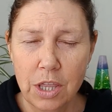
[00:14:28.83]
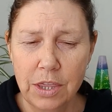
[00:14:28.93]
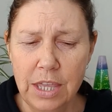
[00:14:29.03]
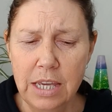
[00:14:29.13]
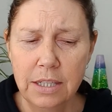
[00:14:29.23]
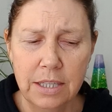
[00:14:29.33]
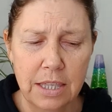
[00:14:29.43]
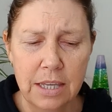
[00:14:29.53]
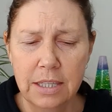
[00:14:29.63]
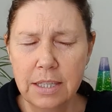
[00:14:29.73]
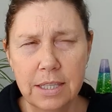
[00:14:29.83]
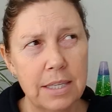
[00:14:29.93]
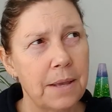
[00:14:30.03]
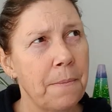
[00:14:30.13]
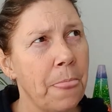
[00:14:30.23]
there's this
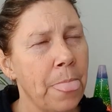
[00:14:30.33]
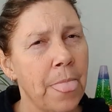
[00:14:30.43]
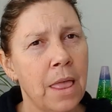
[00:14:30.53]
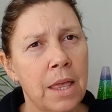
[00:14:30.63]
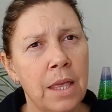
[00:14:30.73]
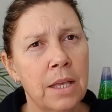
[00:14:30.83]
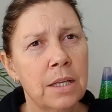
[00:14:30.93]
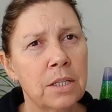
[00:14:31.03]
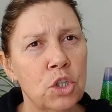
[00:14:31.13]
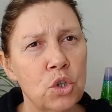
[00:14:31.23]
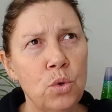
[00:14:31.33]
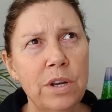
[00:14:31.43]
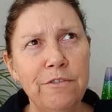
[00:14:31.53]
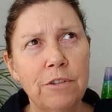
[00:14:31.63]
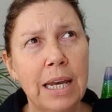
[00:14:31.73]
sort
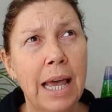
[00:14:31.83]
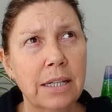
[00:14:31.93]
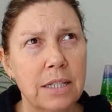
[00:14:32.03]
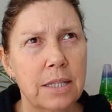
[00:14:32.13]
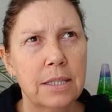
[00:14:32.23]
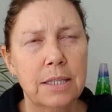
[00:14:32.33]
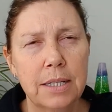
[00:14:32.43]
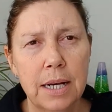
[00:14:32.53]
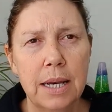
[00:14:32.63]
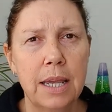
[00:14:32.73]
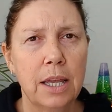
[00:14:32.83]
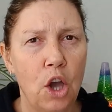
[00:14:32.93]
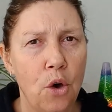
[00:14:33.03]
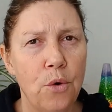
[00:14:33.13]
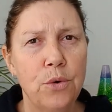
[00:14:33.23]
of reluctance to let
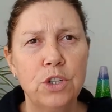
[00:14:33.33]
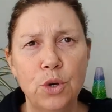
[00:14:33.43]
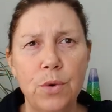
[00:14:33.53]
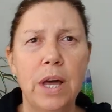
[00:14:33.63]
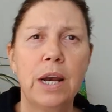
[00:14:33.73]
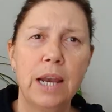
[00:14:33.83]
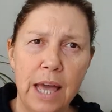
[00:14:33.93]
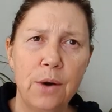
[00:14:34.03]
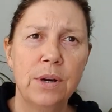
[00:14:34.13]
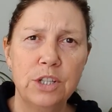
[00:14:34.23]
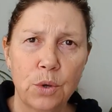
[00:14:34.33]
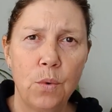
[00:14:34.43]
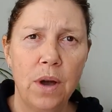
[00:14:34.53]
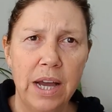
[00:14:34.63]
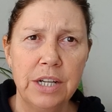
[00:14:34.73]
go to allow it to
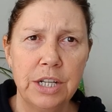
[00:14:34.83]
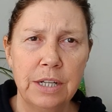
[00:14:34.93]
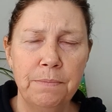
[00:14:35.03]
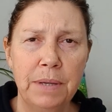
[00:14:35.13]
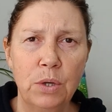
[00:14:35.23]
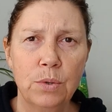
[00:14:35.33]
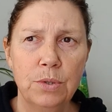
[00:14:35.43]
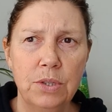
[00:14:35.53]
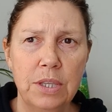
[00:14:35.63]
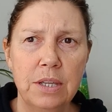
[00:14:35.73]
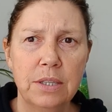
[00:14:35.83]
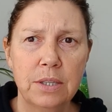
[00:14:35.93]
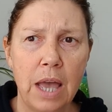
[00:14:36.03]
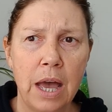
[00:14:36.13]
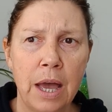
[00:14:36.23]
quieten because this
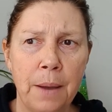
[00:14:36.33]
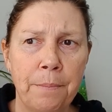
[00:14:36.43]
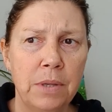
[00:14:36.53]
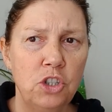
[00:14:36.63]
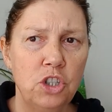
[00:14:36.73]
um